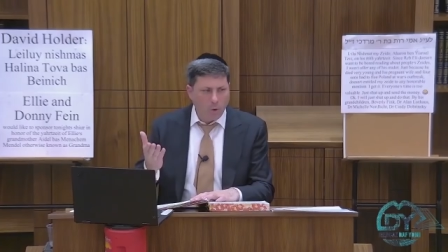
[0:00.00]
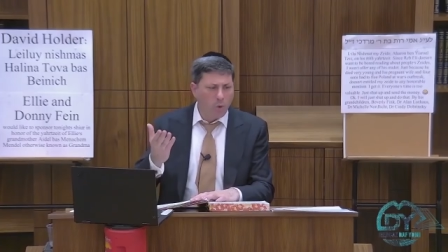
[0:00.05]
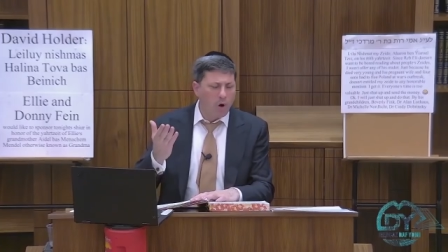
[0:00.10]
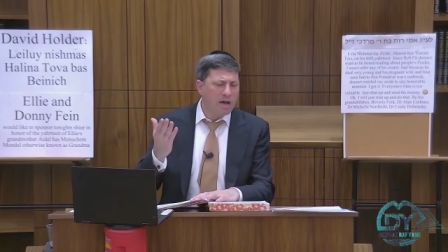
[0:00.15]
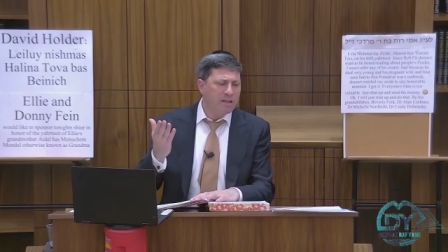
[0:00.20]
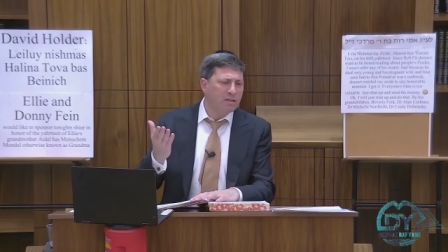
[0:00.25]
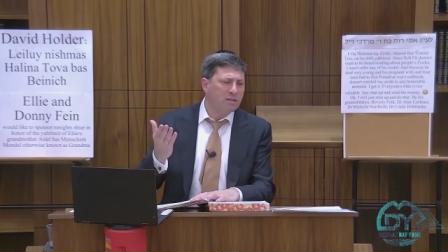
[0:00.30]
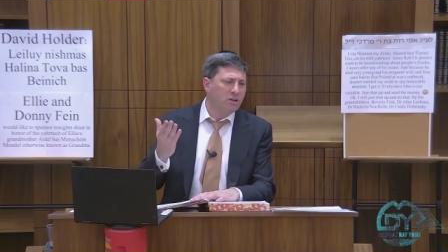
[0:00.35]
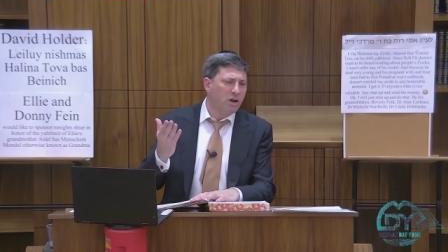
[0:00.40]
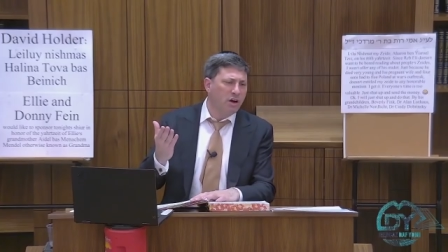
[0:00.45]

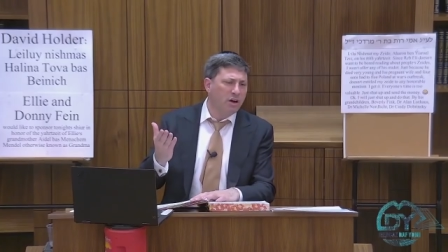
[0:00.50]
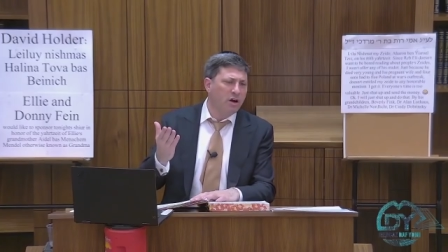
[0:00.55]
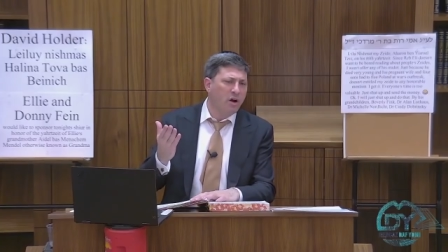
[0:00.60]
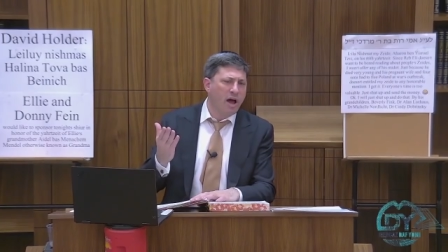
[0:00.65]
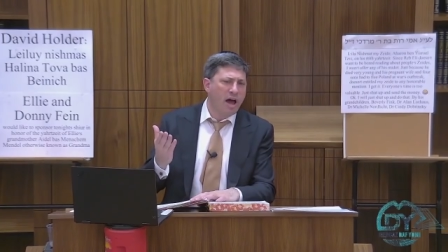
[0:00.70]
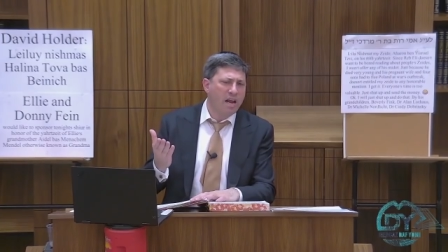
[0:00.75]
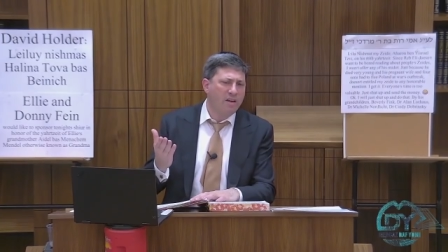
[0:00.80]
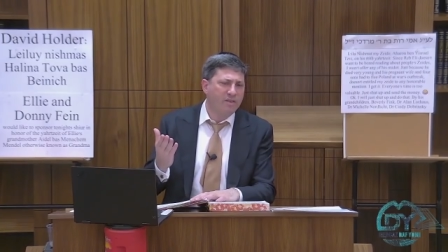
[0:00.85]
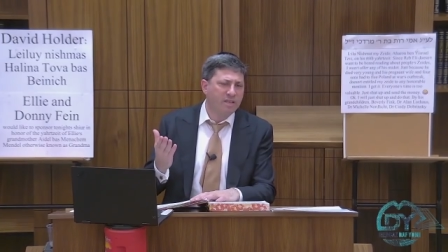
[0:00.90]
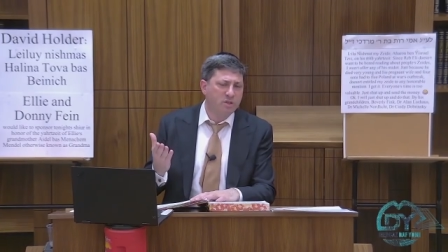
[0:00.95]
Why did the Torah go
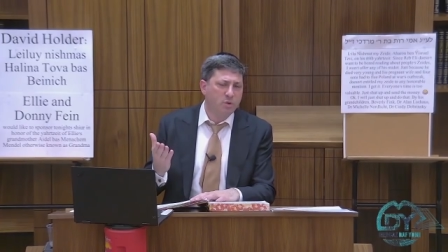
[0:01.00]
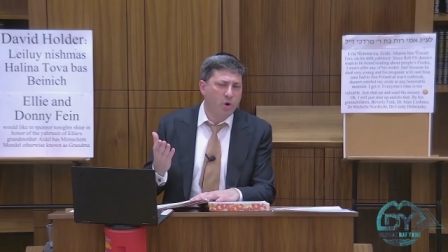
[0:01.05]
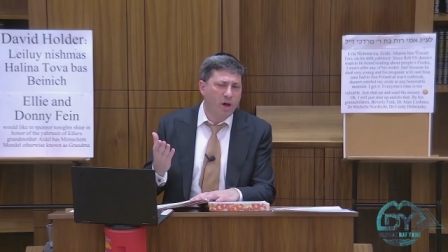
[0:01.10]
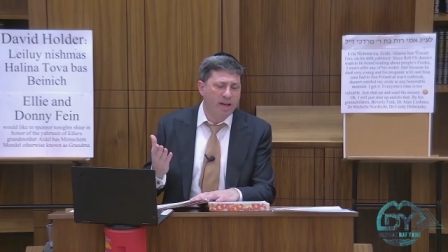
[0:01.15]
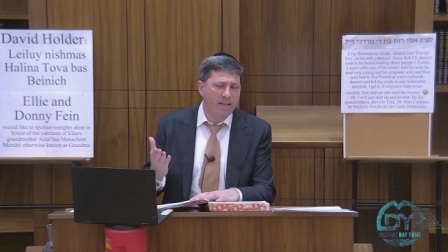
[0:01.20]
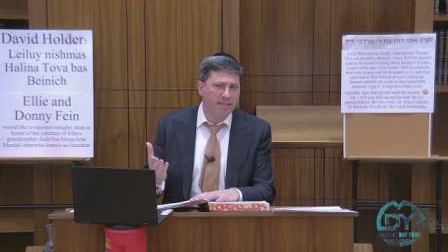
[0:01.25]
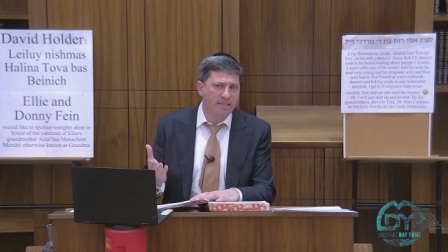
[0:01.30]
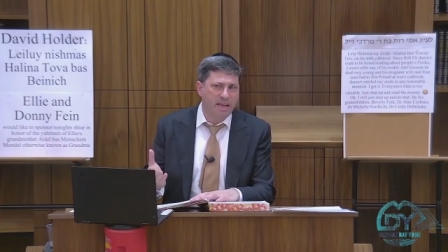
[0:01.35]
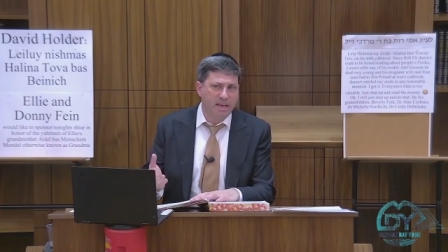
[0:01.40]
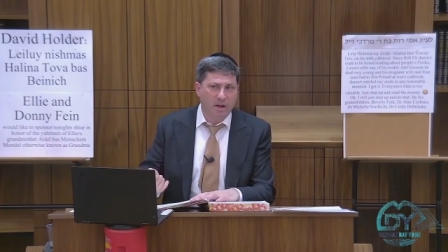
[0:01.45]
out of its way
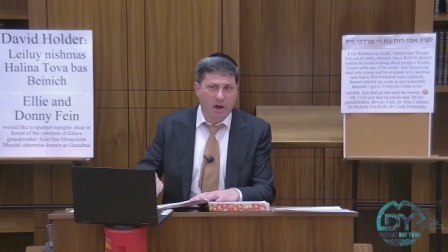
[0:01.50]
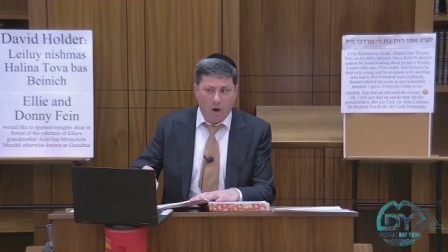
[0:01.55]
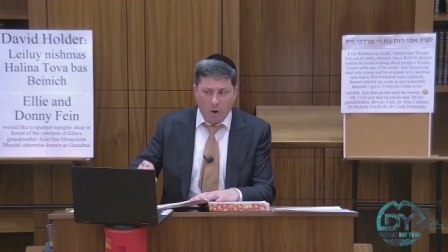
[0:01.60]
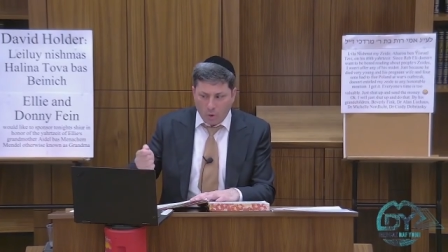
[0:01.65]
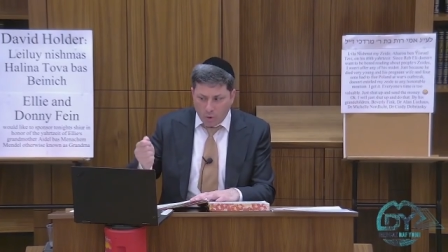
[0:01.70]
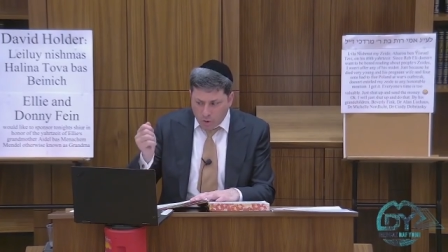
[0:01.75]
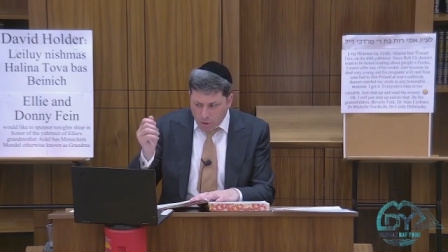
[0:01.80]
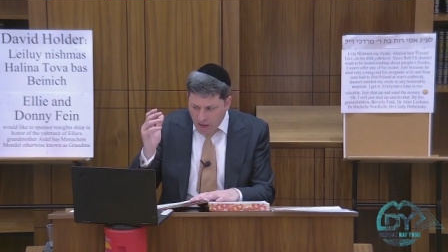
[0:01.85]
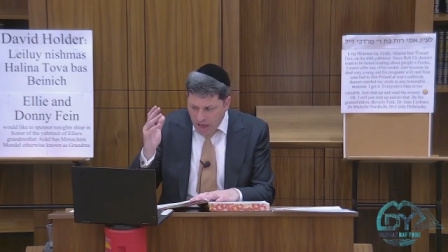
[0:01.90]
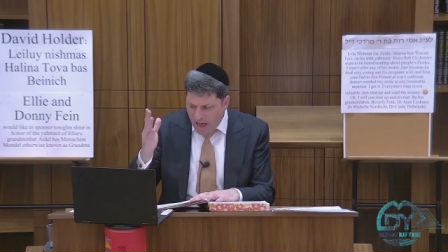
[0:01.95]
and say,
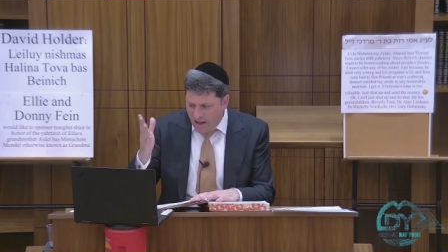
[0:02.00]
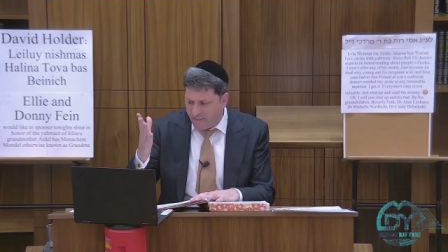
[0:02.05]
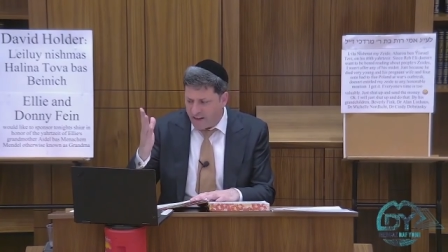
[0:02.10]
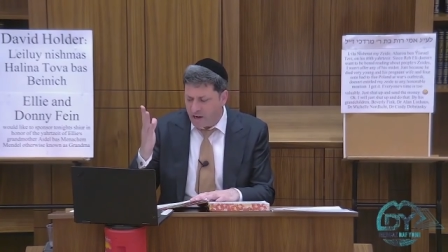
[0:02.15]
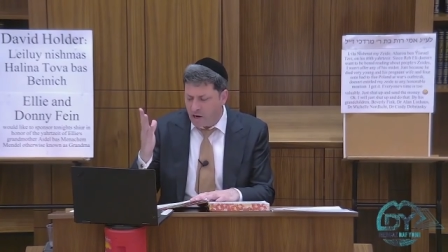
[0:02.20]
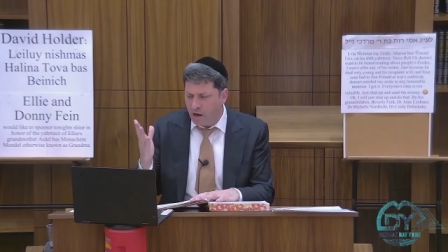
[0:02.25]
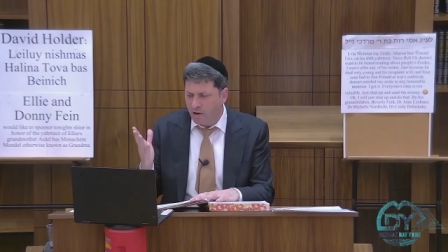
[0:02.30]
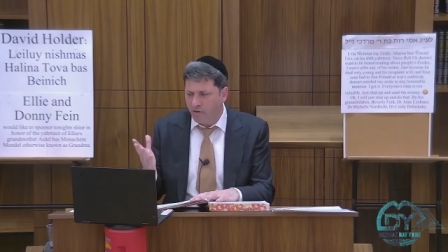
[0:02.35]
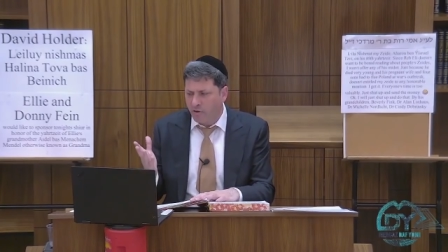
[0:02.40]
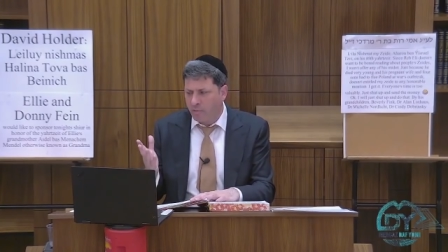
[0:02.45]
oh, have
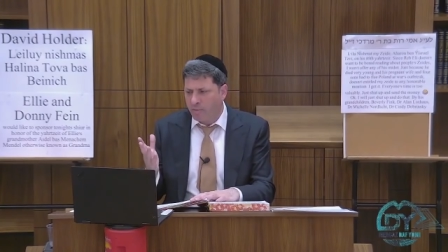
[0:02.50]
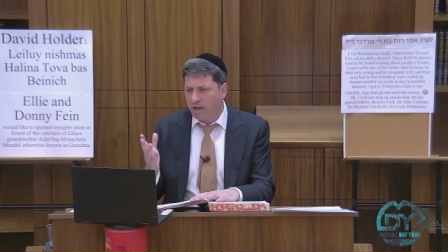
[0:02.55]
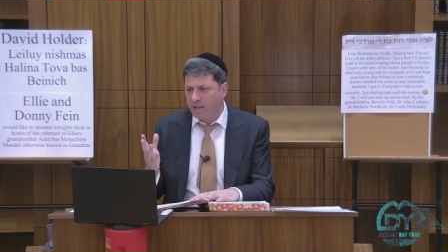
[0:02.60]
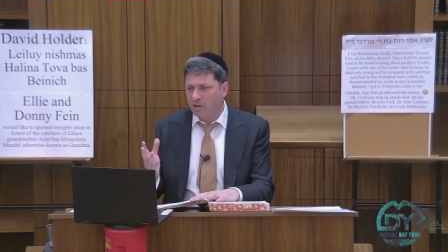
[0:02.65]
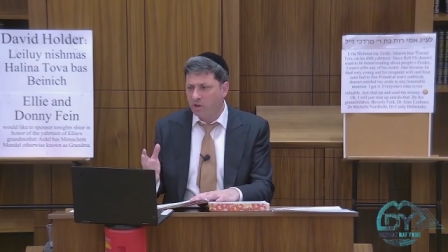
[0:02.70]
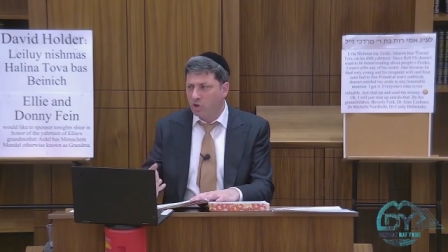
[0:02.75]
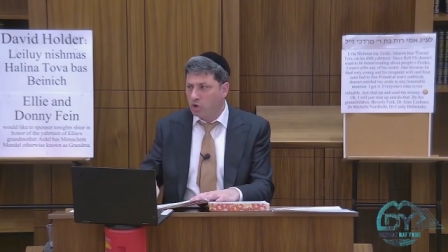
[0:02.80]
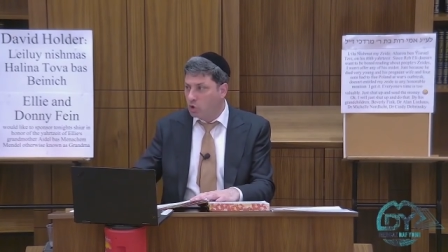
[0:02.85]
an from it,